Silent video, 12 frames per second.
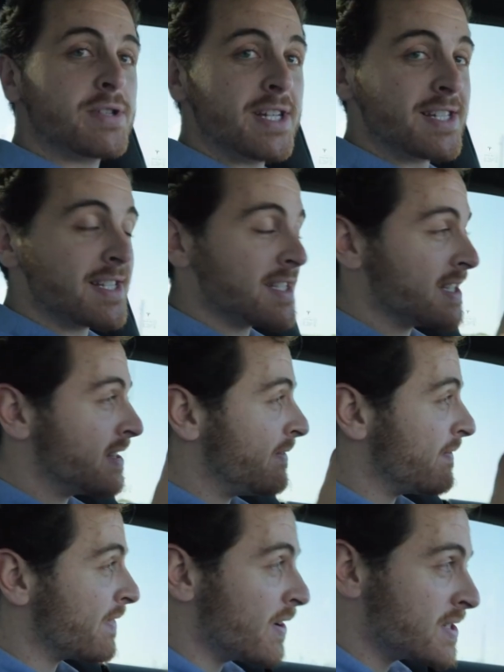with you, since this is
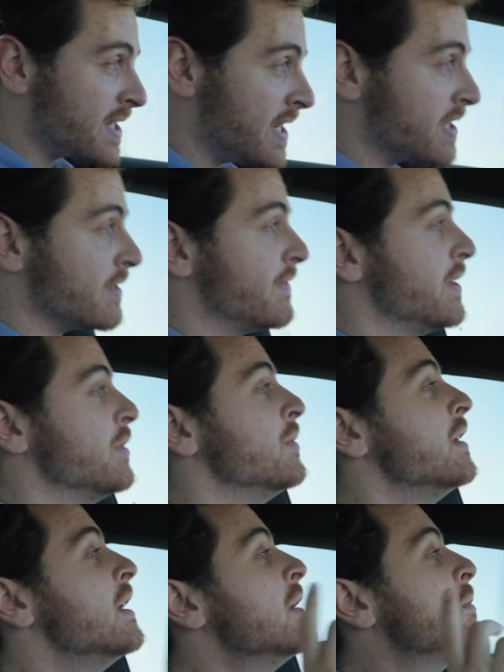the first
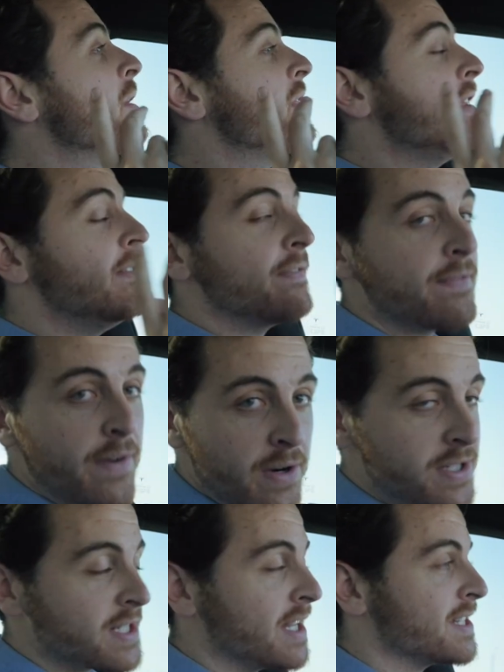interview with the
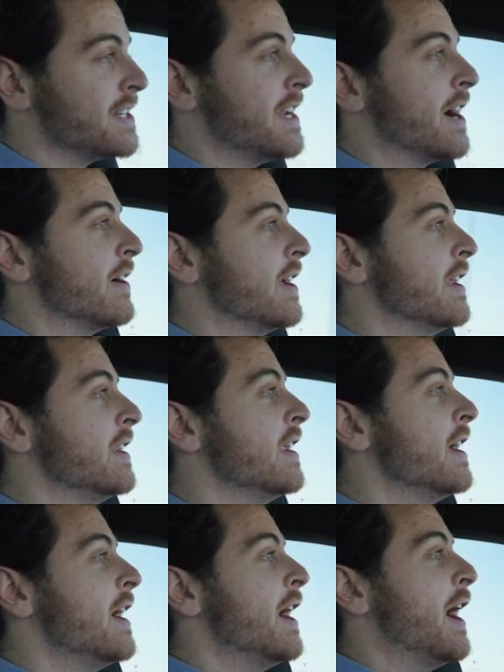first
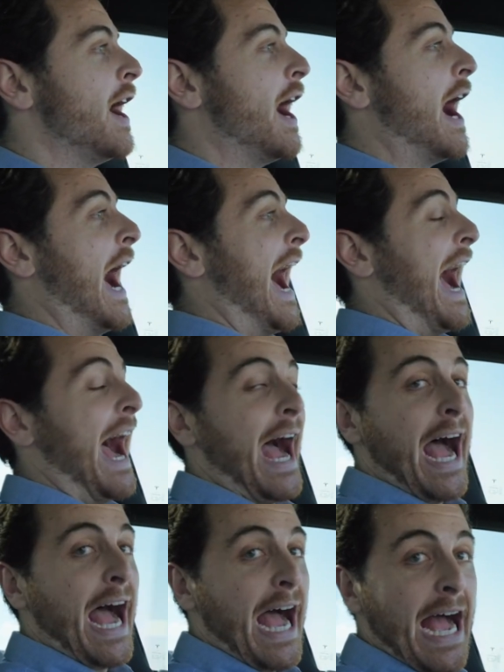centenarian,
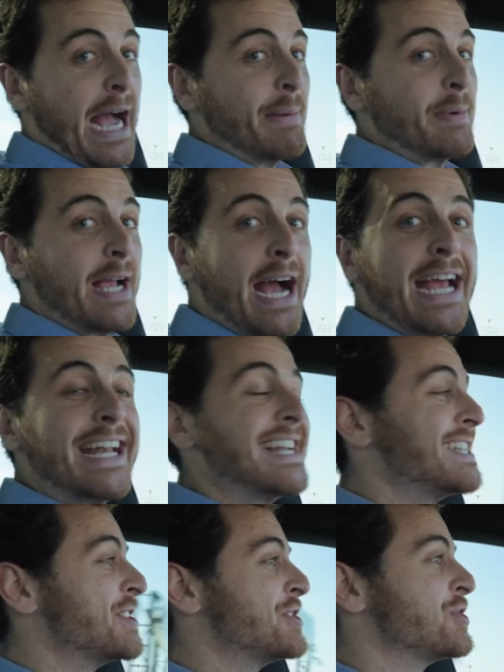I'm
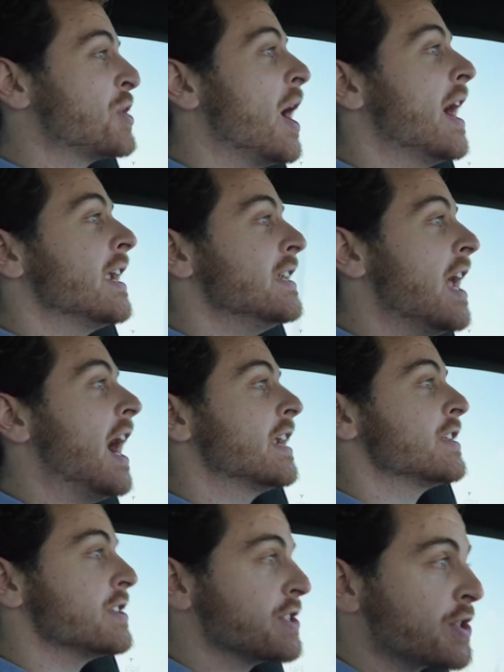kind of just trying
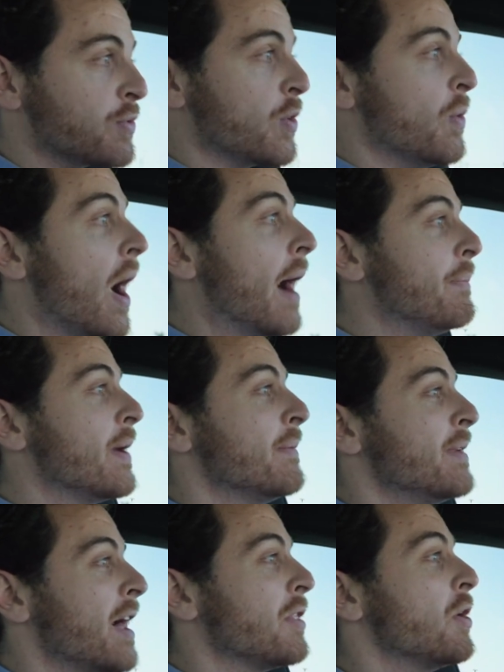not to screw up.
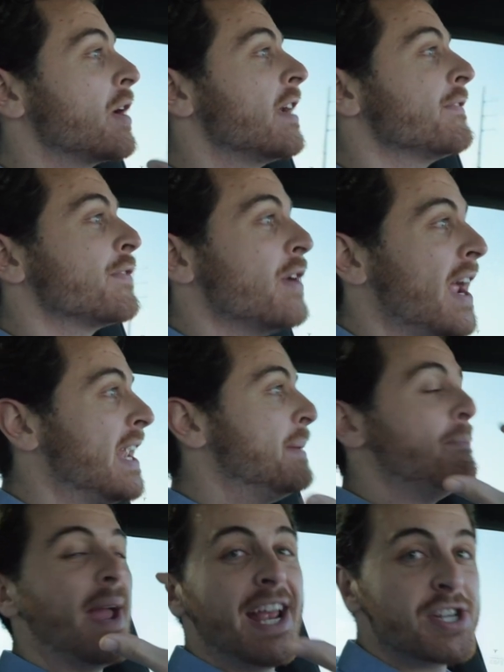I'm not looking for
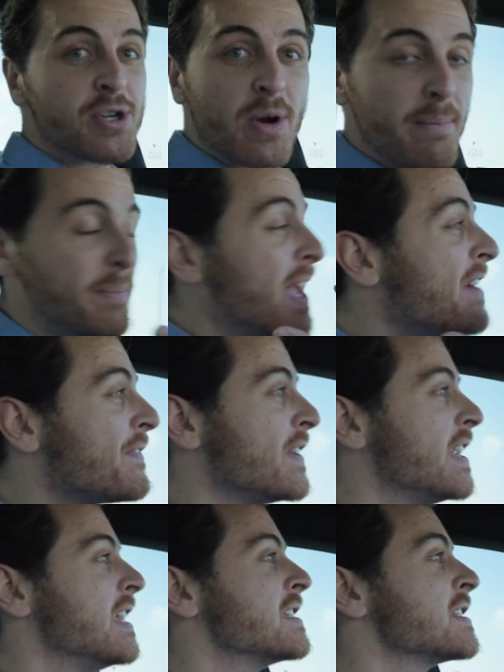any major
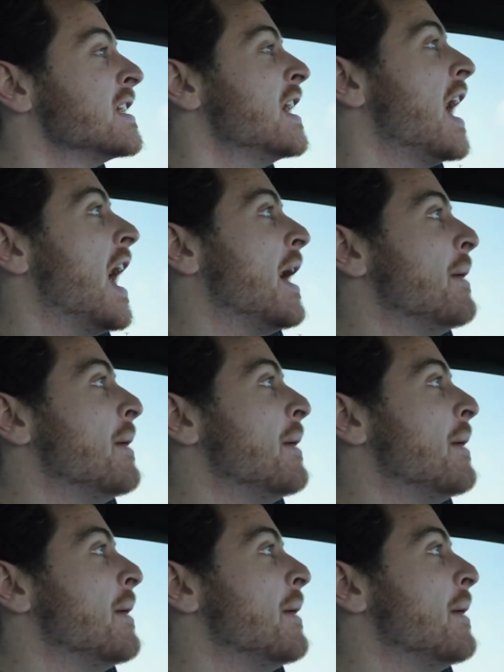epiphanies.